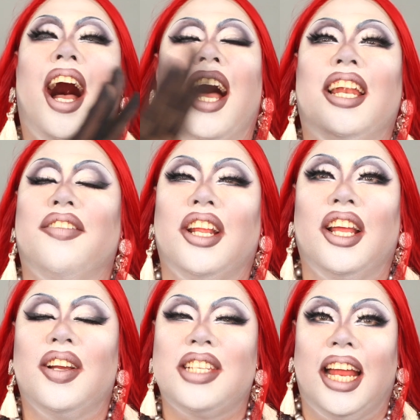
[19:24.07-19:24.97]
I love you
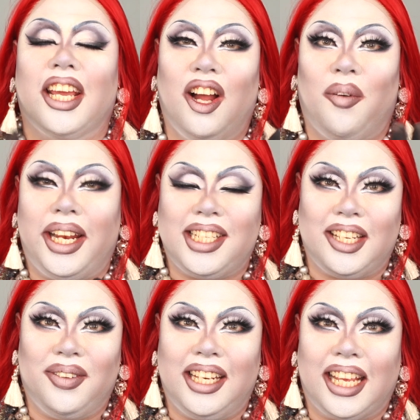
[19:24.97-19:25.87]
loads and I can't wait to
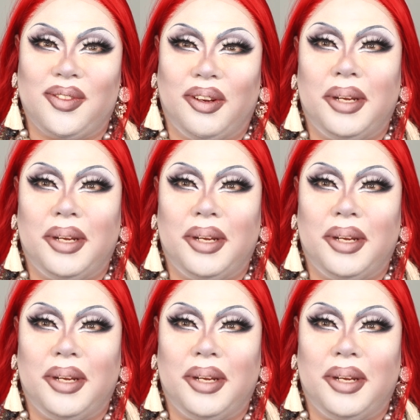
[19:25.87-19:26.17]
see you in the next one.